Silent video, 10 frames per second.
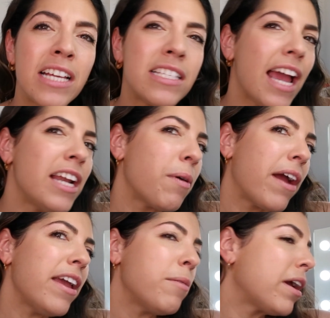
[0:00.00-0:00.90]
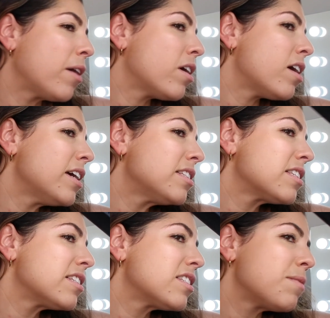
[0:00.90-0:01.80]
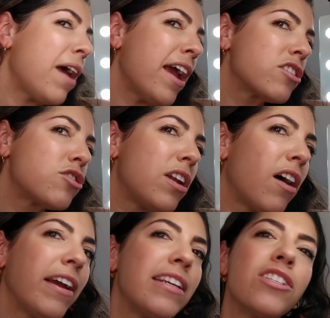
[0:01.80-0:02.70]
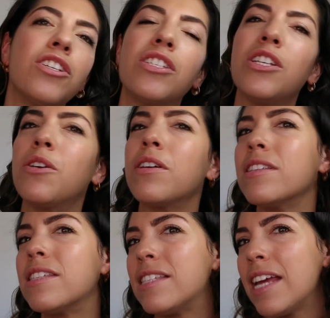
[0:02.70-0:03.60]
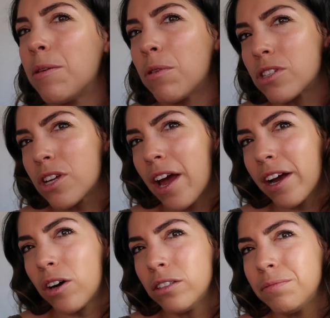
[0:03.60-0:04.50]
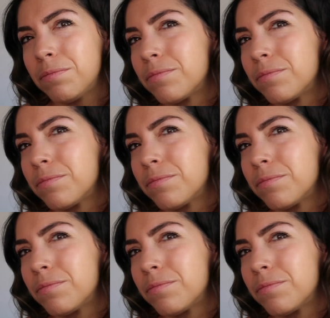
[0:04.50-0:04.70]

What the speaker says: So anyway, here we go, guys. Some extra light just so you can see what's going on.